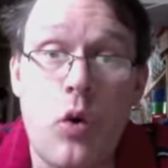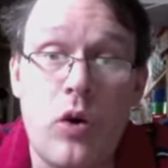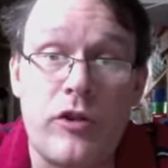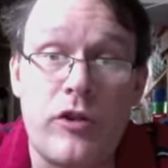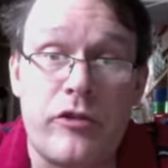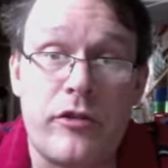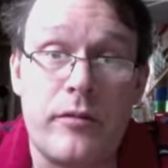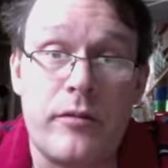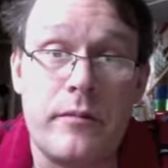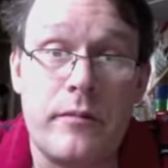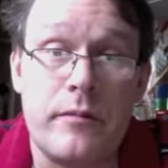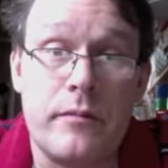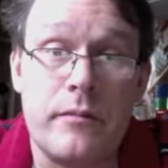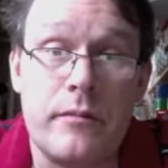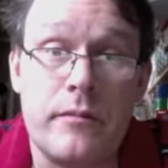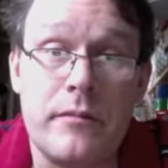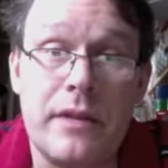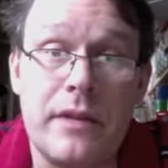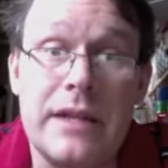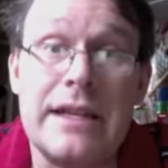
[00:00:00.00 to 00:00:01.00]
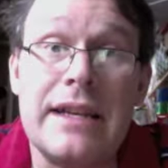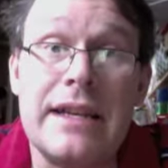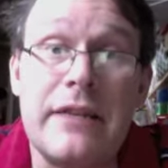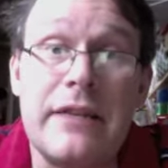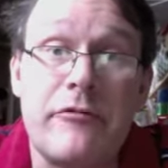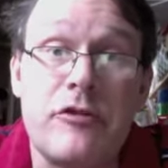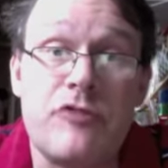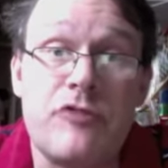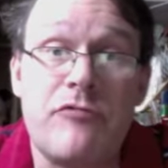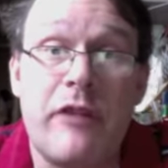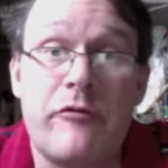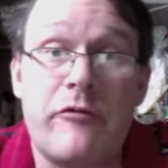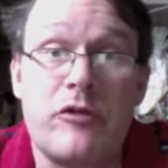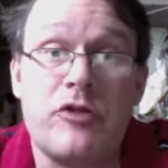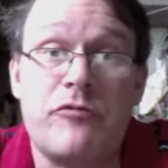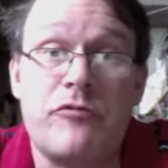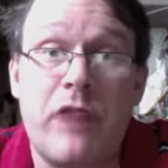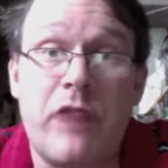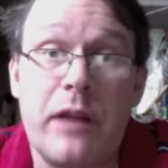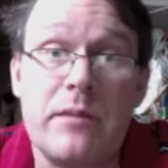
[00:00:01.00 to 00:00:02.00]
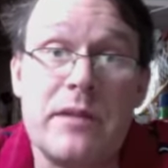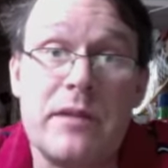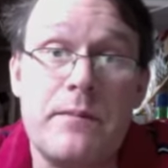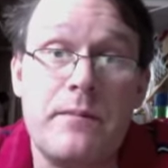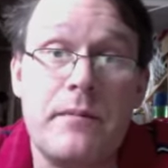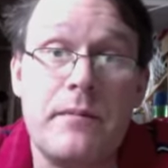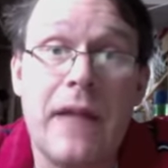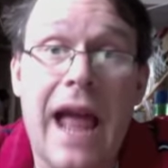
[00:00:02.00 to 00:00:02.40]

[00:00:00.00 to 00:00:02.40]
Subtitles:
order in the different reference frames.